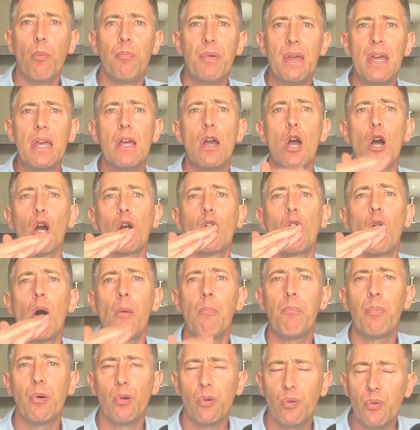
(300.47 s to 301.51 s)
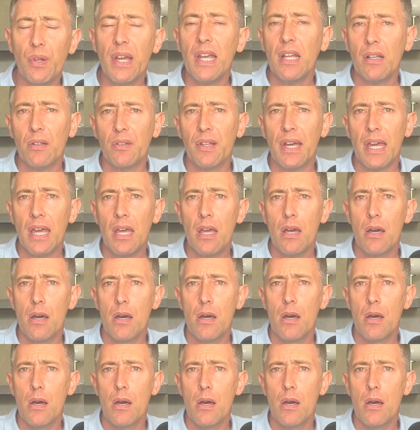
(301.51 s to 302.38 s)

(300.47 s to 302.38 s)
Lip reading: be completely